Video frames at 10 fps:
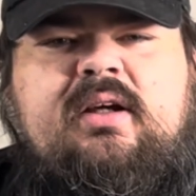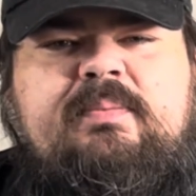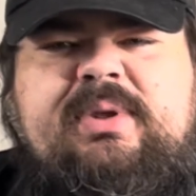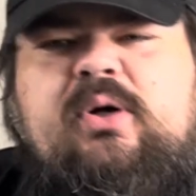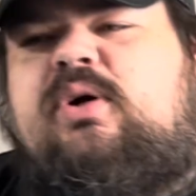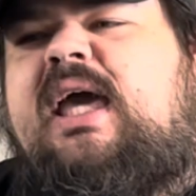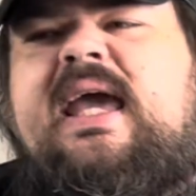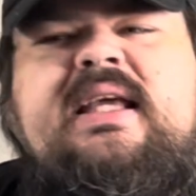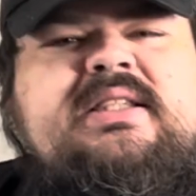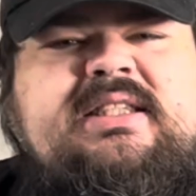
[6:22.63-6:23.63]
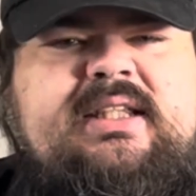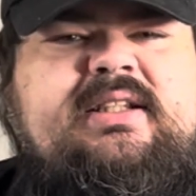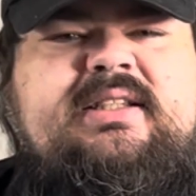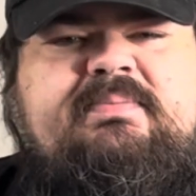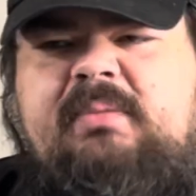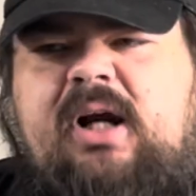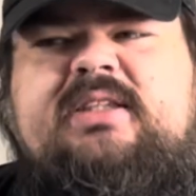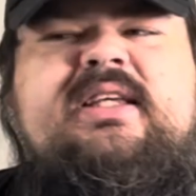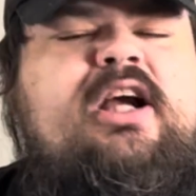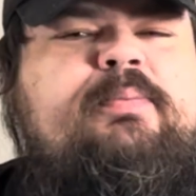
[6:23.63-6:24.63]
Bill Gates and Mark
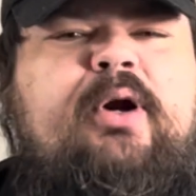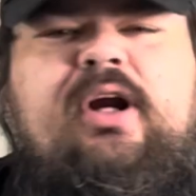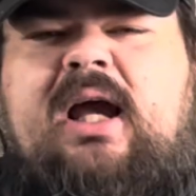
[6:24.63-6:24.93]
Zuckerberg.